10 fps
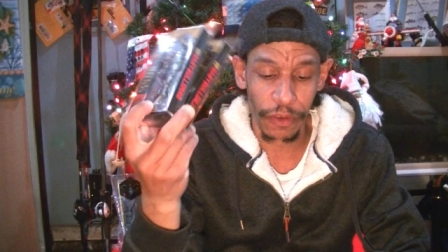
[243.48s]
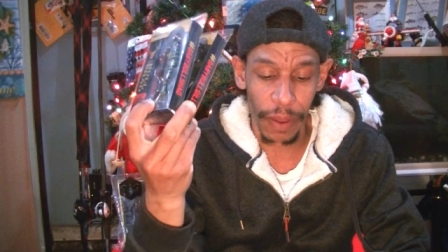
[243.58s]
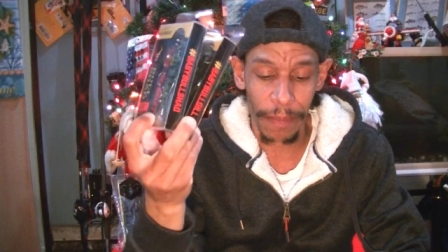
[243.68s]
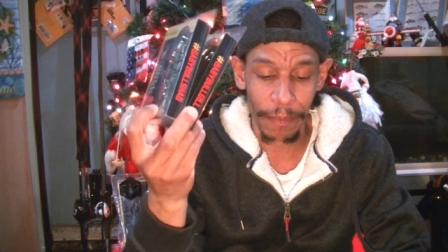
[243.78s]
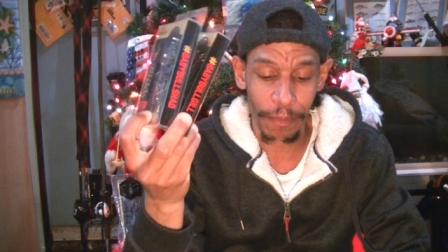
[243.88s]
so
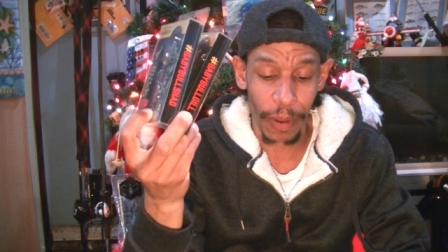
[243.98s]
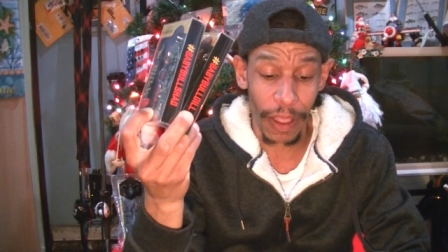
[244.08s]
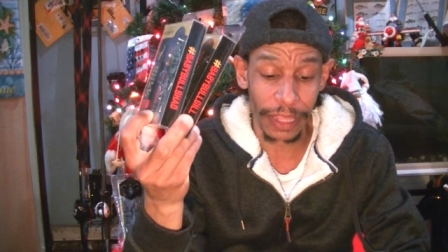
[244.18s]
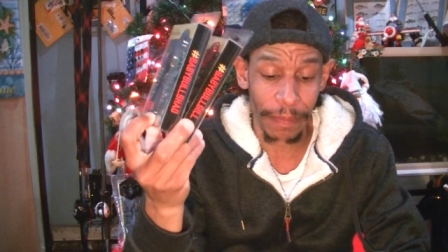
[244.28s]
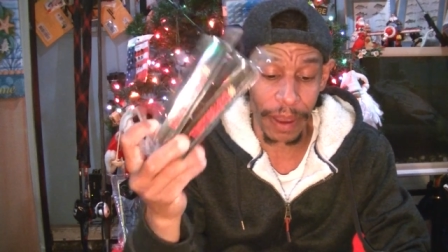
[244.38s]
I
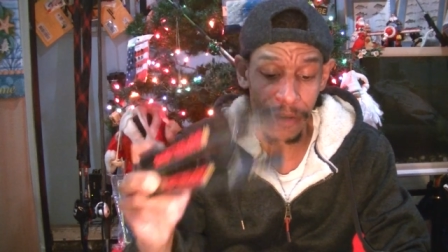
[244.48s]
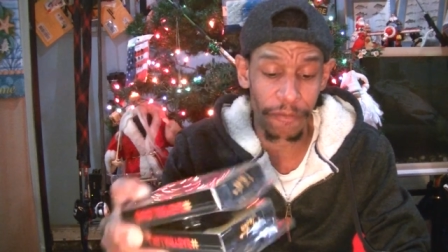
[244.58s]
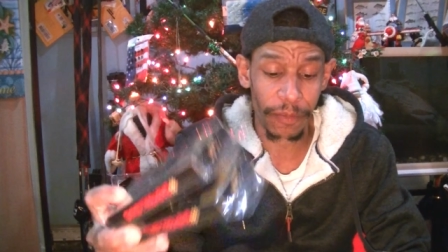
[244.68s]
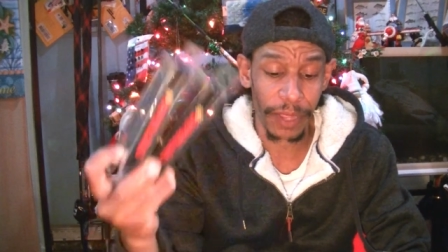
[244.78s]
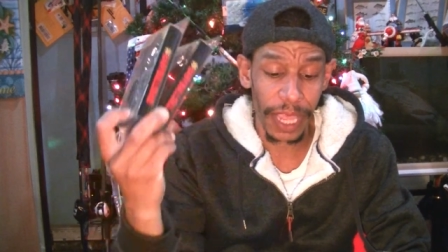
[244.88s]
got the pair of
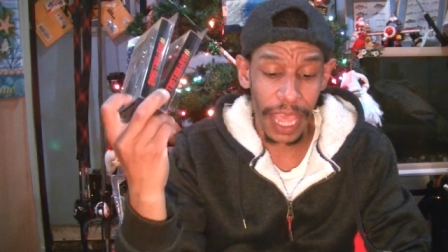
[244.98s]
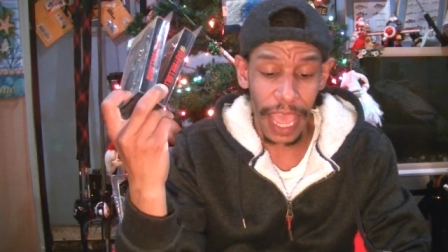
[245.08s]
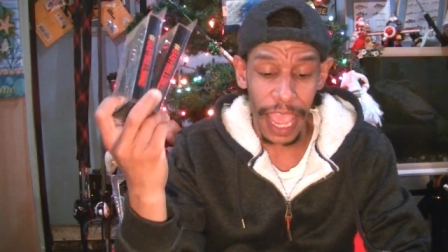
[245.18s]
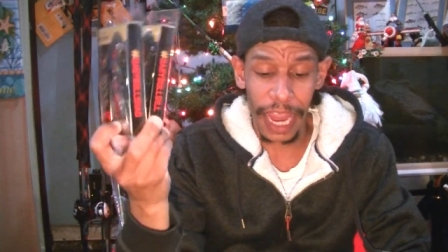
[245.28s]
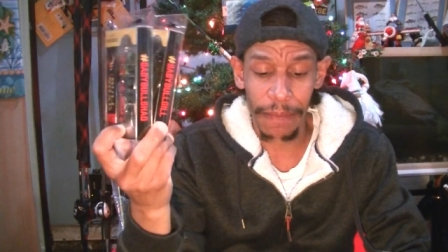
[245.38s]
them
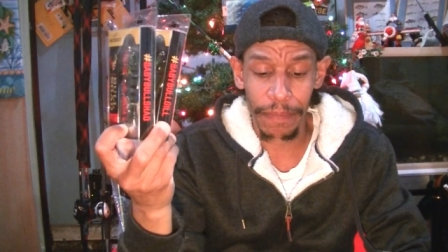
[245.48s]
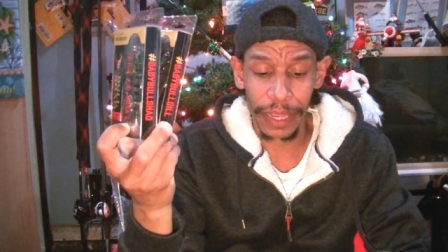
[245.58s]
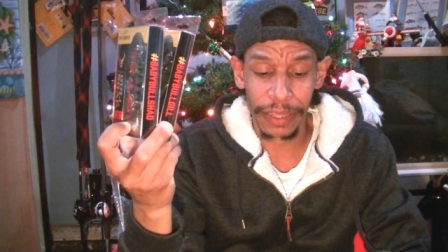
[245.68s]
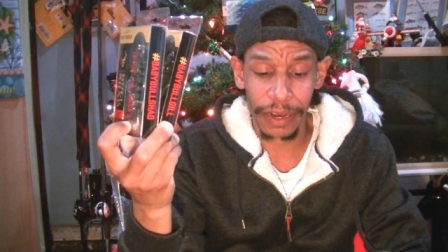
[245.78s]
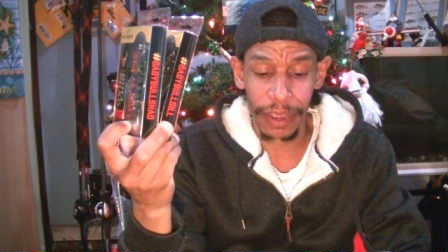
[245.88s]
and
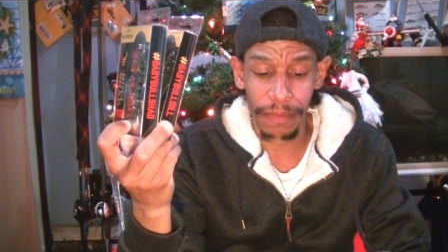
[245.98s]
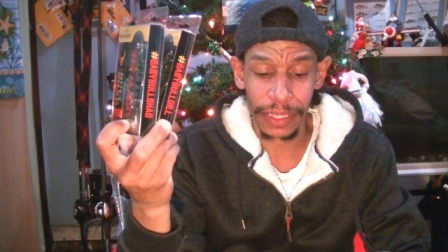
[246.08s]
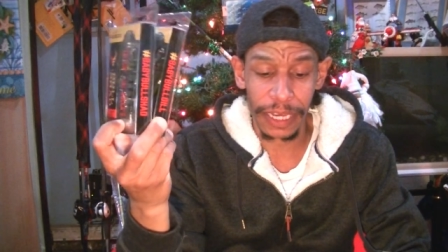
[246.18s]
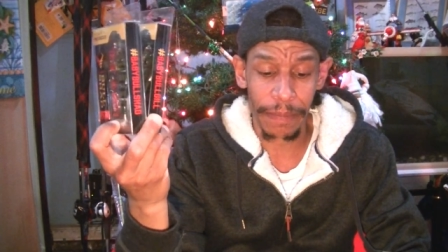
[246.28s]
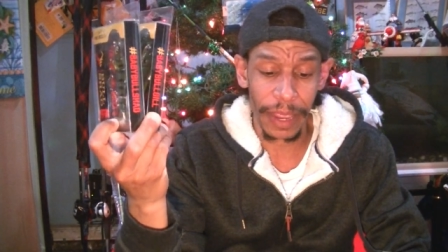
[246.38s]
picked it up.
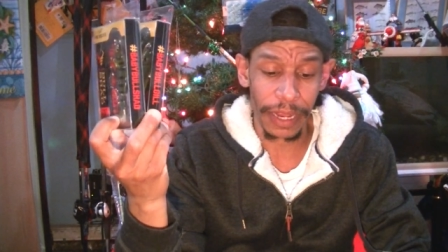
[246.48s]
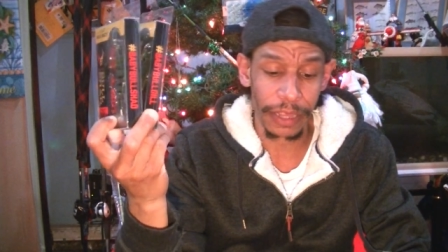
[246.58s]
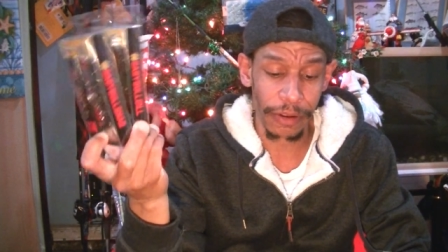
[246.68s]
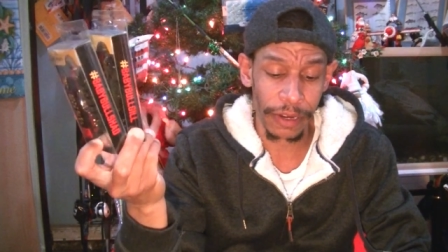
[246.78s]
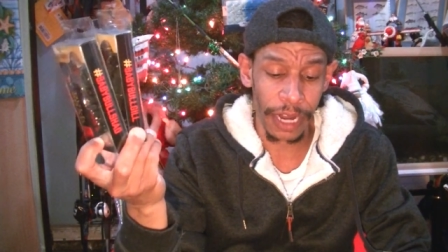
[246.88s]
Instead of paying
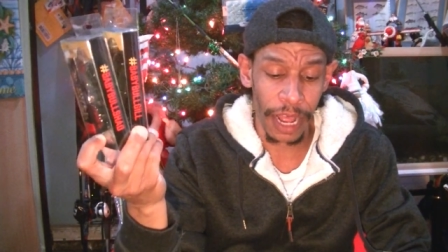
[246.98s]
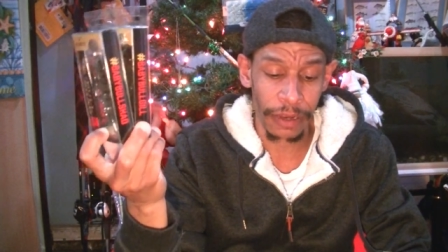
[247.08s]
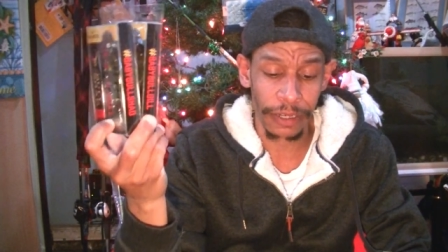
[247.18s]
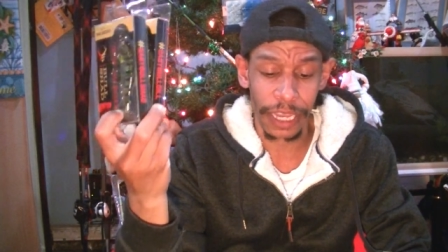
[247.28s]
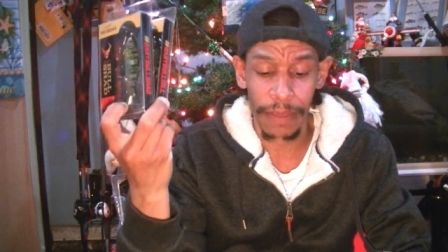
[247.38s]

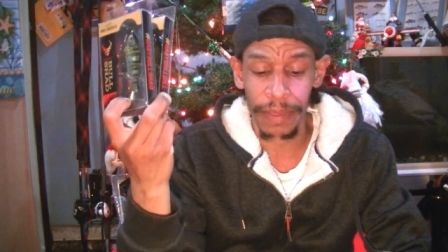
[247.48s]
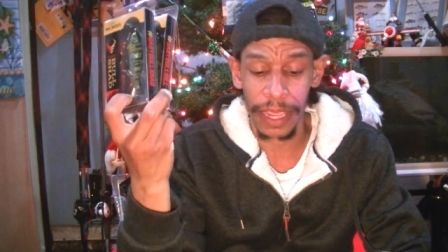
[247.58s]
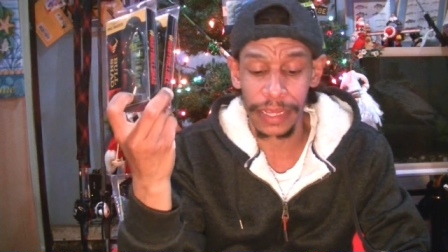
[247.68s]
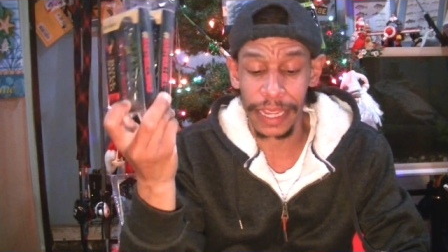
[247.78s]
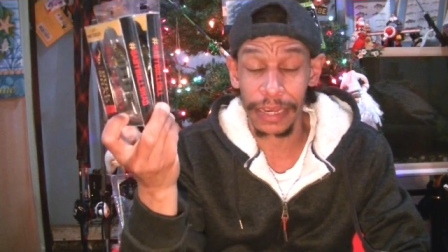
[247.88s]
$30, I
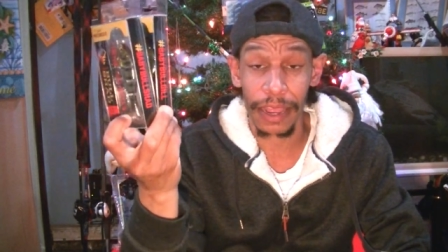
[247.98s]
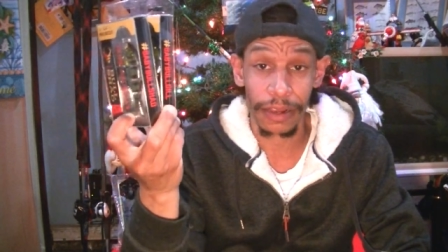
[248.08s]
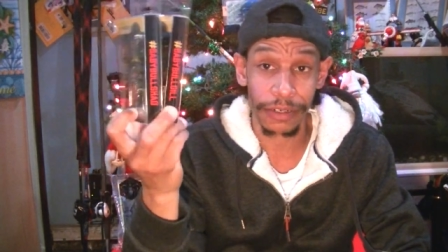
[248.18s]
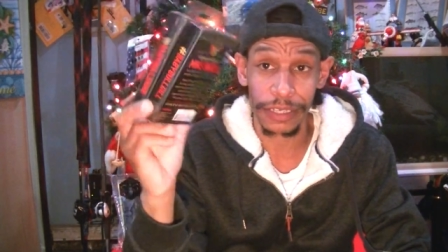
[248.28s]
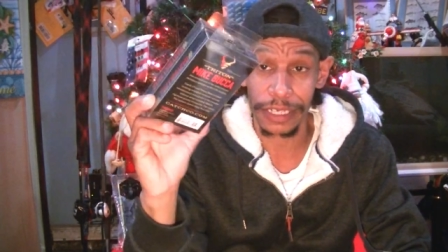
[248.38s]
paid
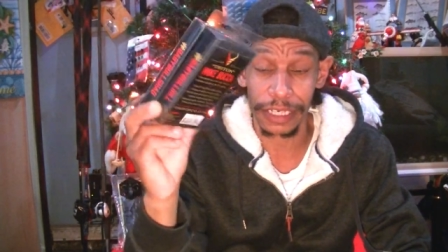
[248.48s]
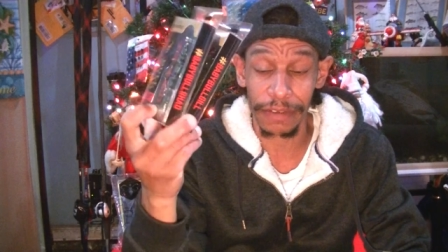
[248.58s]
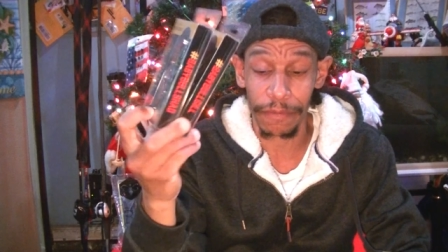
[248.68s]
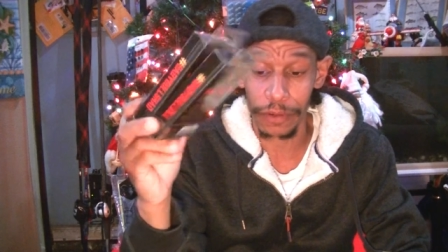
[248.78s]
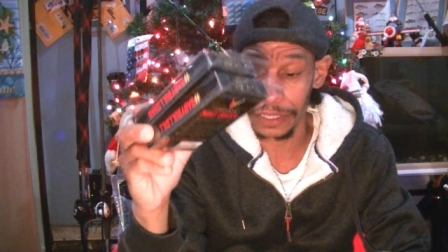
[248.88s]

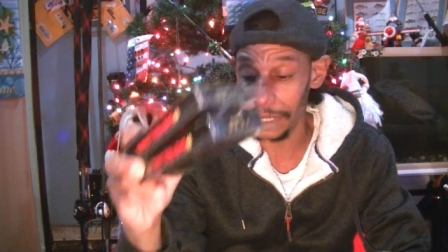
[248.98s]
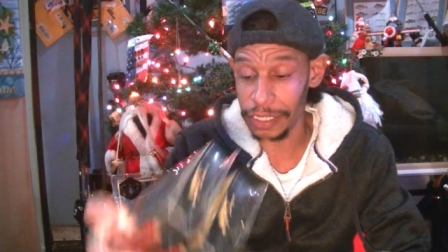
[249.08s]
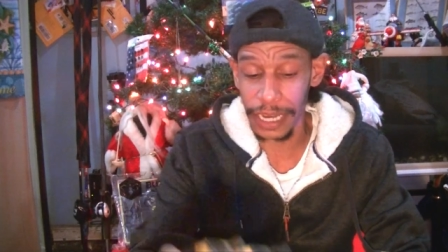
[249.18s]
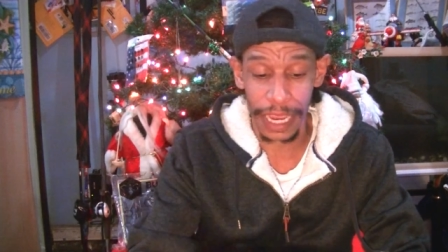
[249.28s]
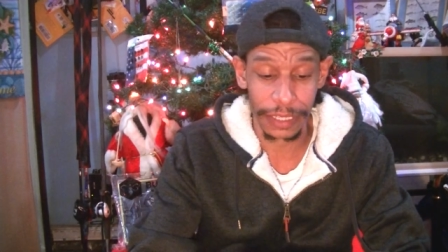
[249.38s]

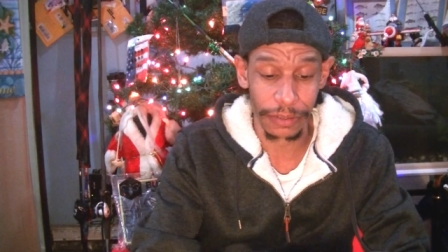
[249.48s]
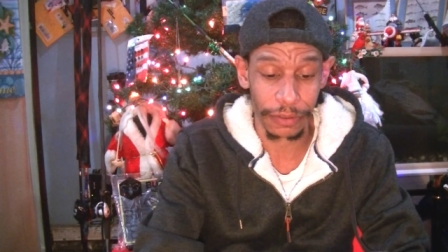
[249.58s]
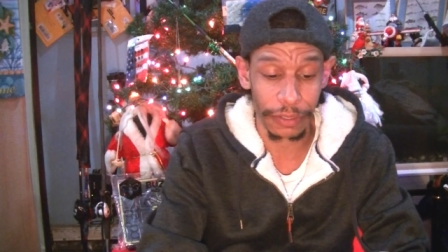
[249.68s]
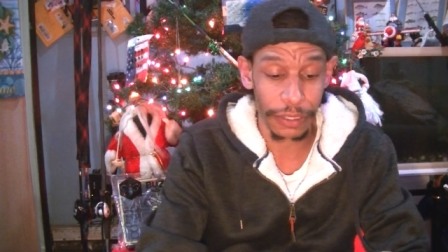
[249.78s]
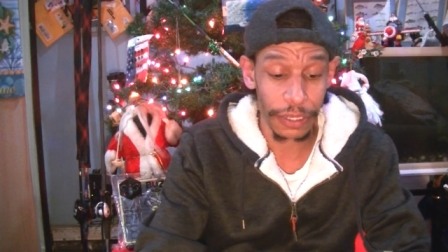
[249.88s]
$10.64, tax
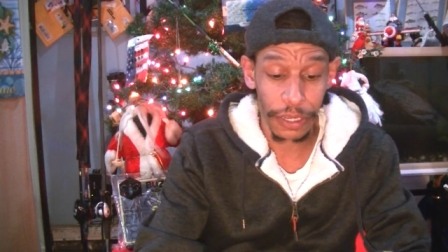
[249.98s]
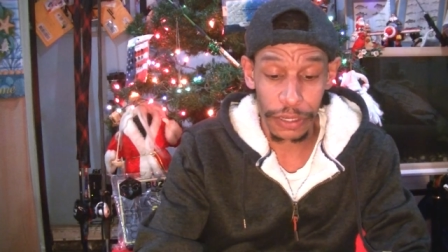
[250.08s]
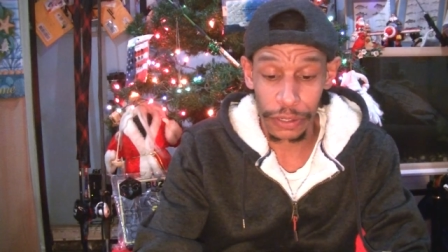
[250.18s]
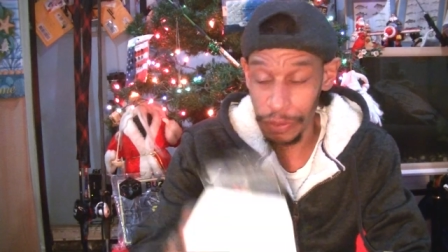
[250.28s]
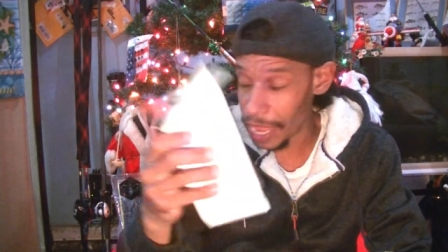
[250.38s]
included.
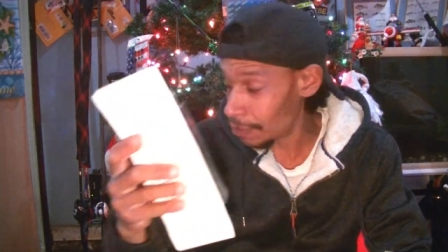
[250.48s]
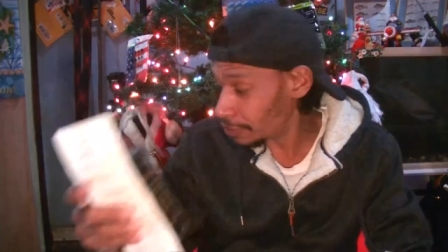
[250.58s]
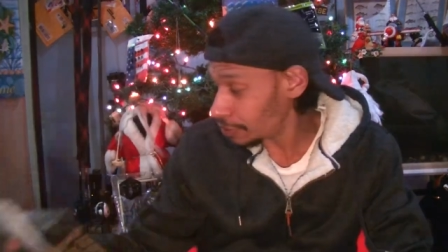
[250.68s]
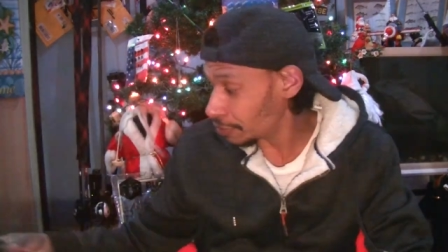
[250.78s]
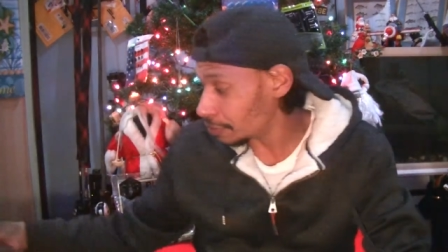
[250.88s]
So that
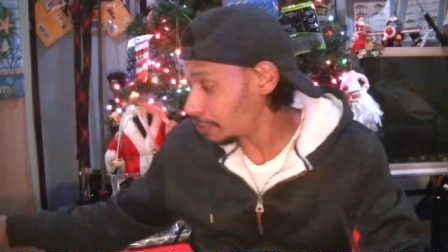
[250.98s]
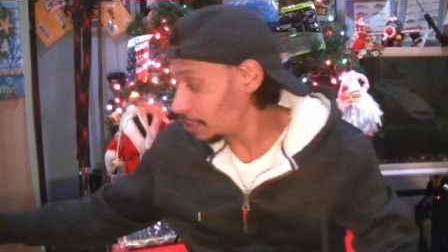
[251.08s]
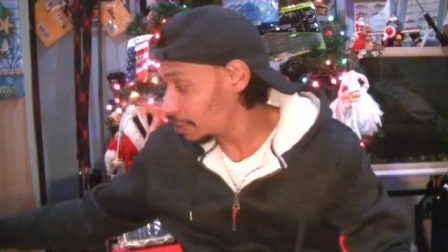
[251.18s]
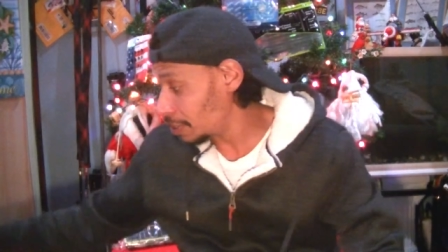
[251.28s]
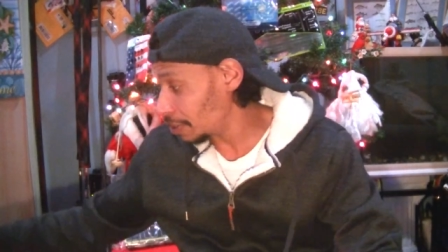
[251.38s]
was a good,
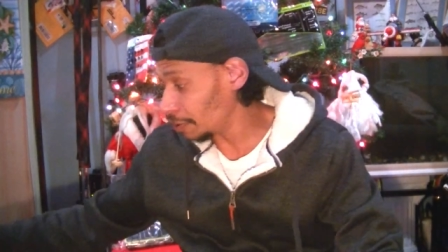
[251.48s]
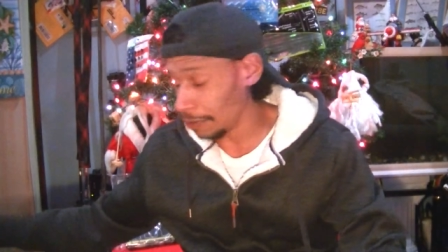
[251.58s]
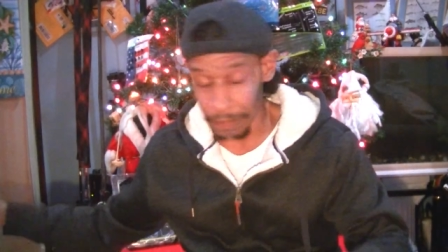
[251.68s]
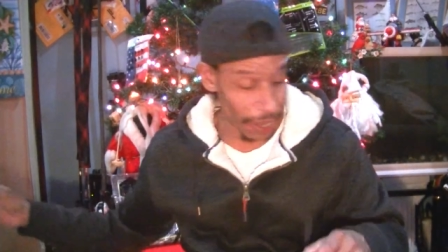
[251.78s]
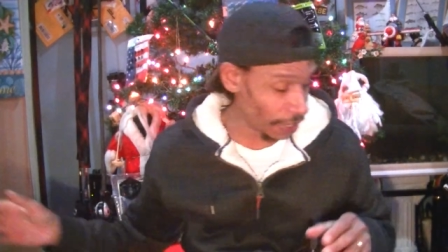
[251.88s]
a
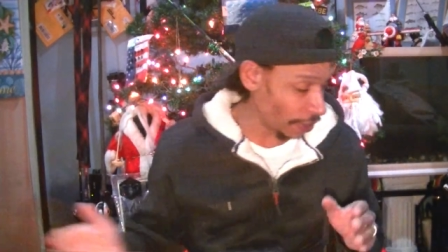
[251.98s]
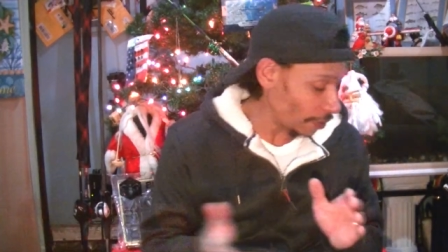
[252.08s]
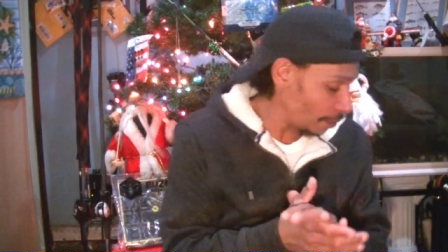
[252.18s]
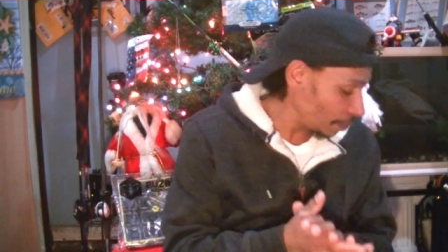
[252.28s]
good buy there.